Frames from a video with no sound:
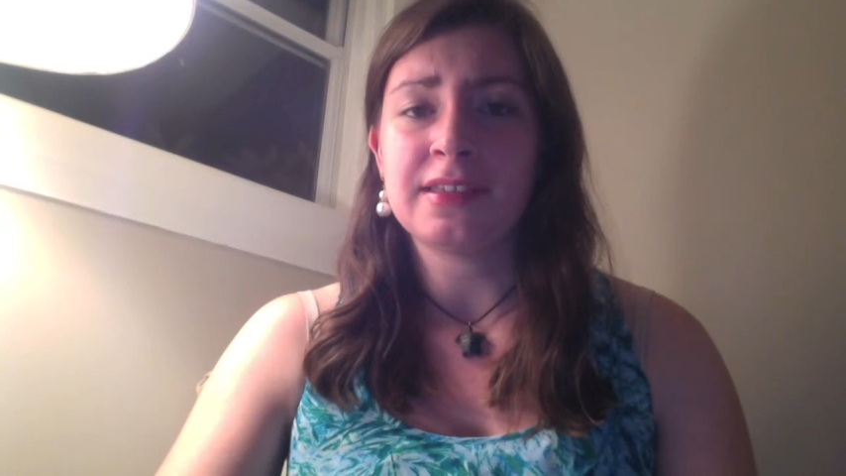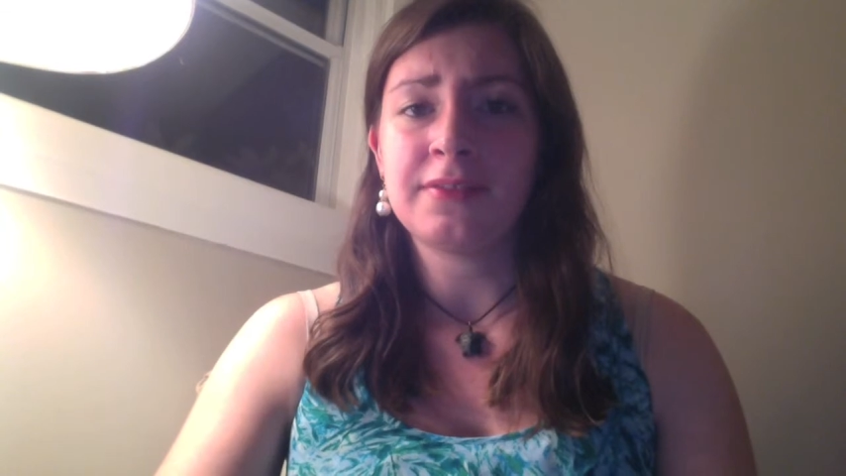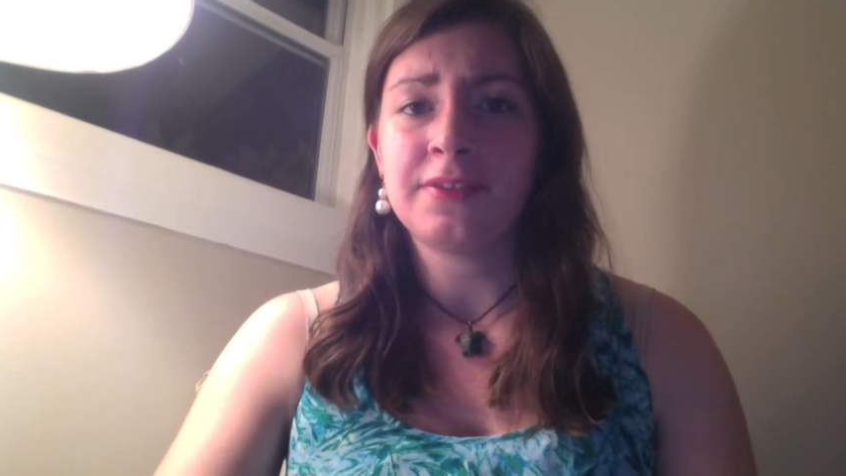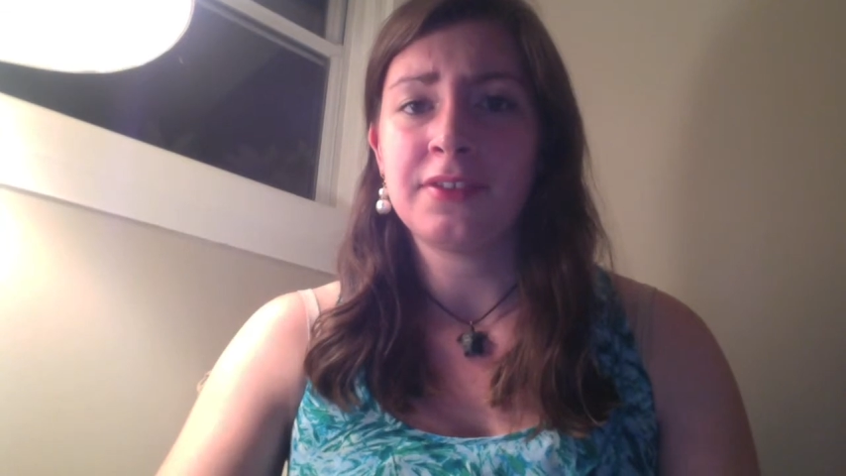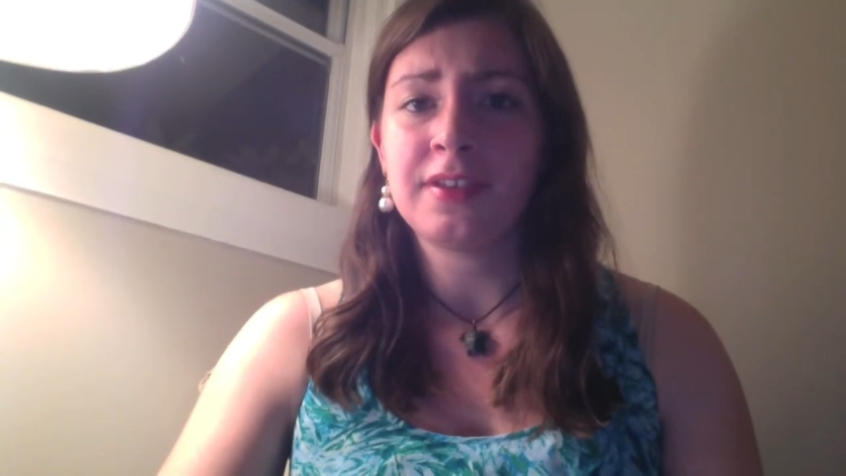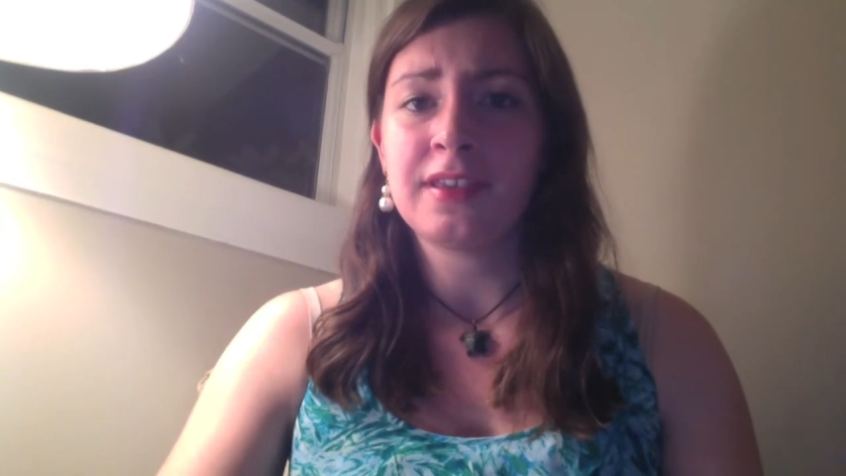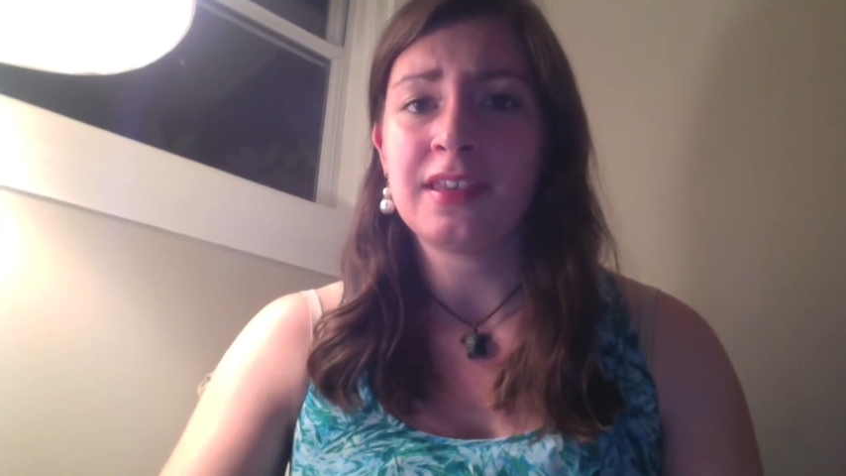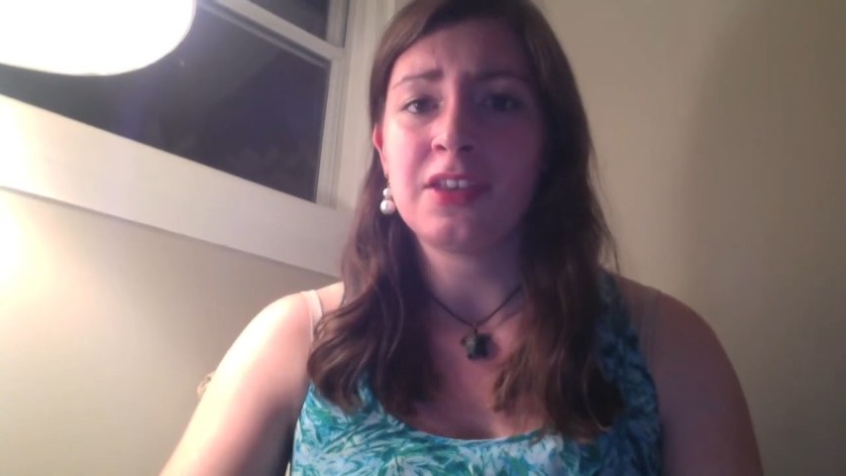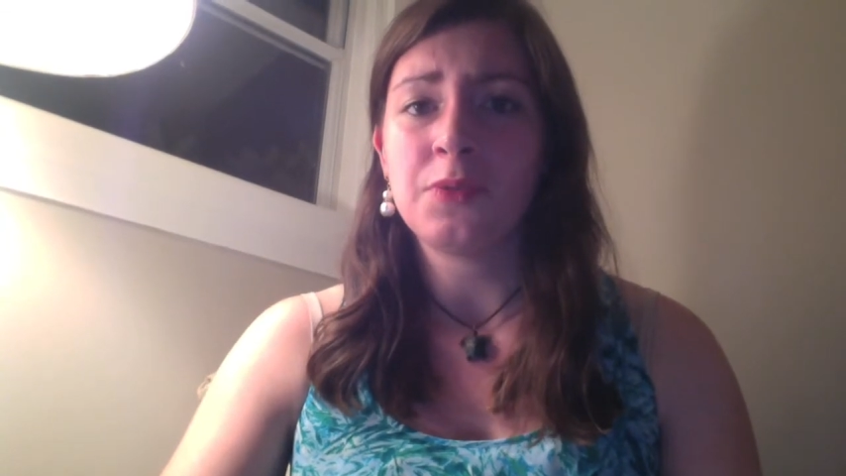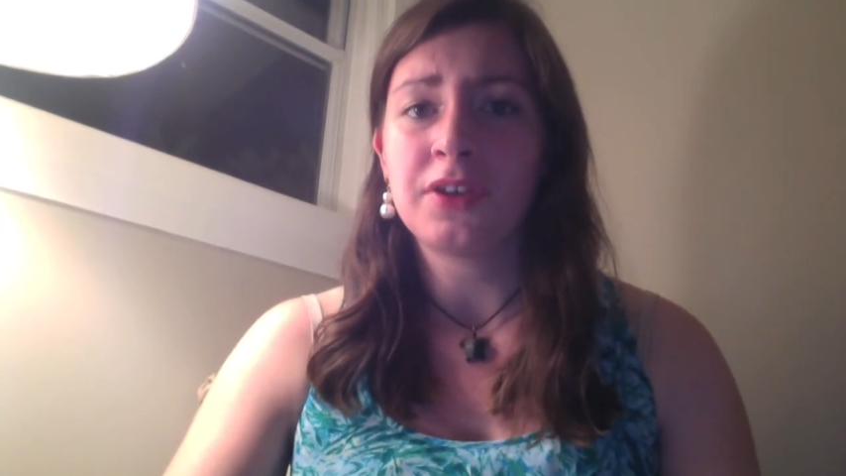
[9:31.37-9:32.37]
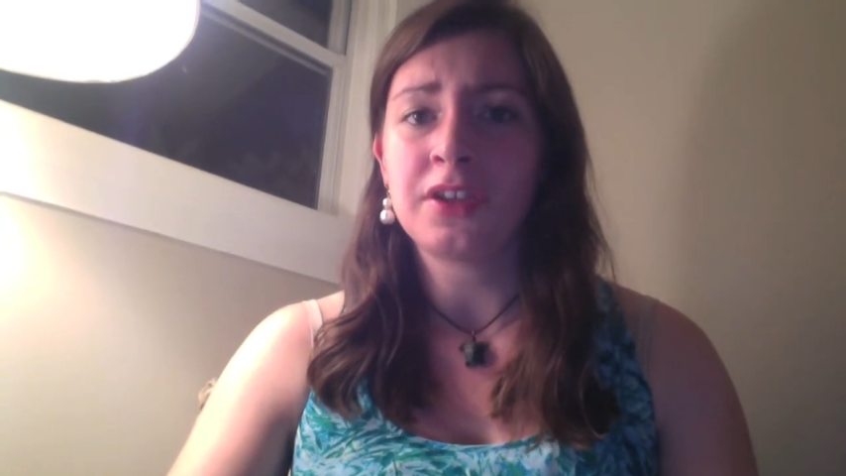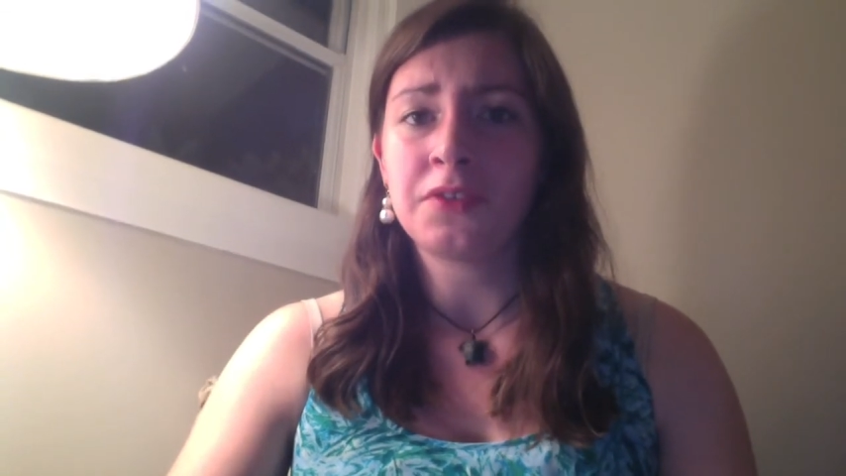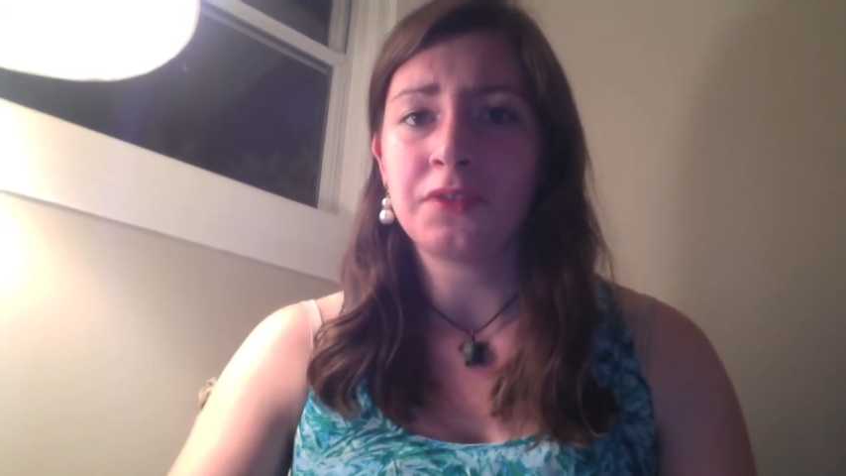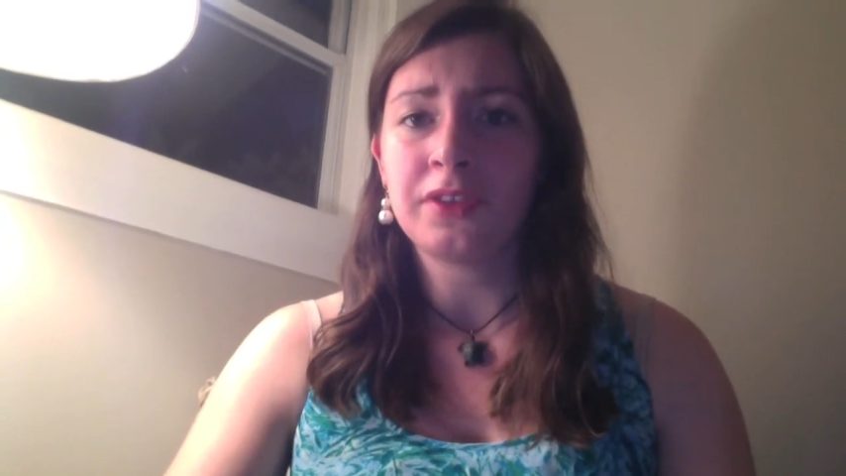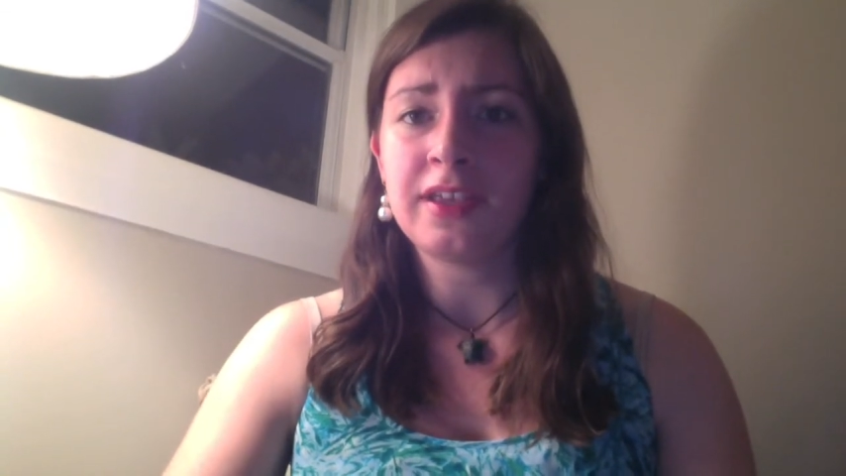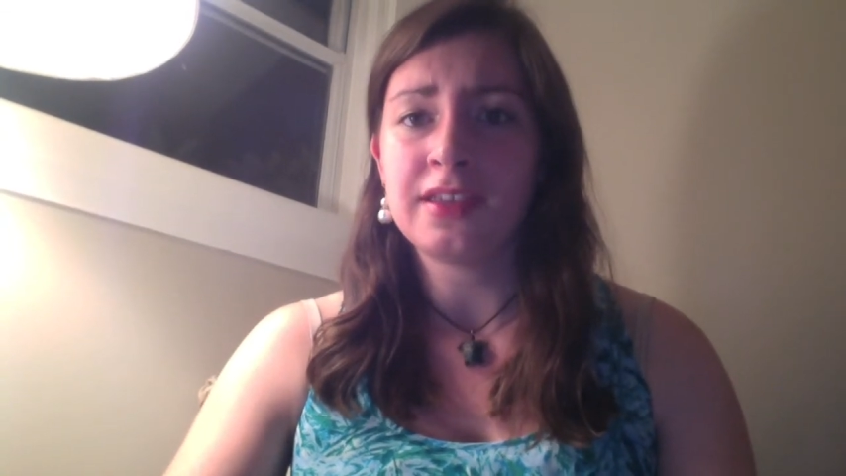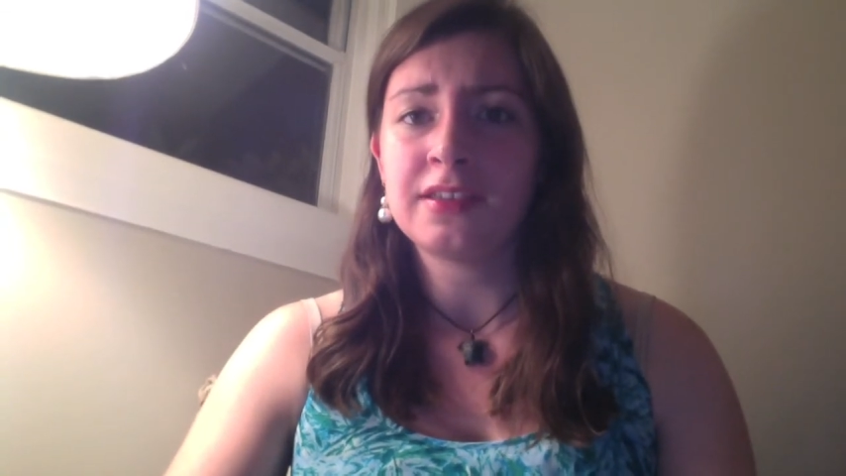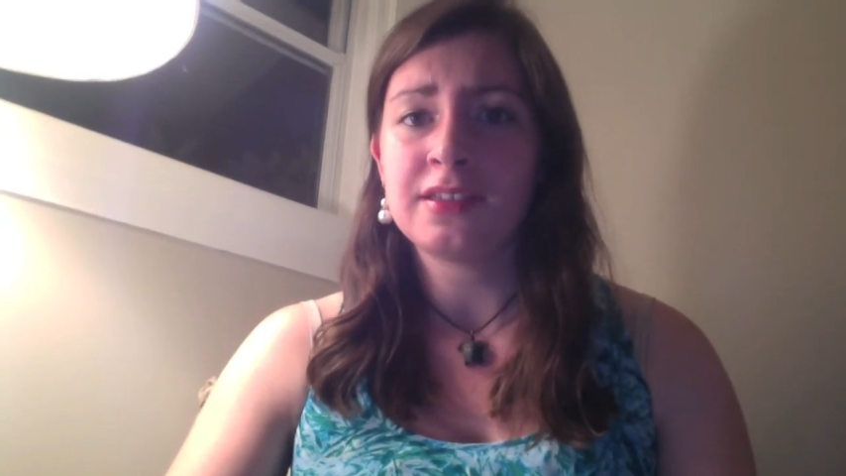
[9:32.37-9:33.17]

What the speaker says: I feel like anyone can relate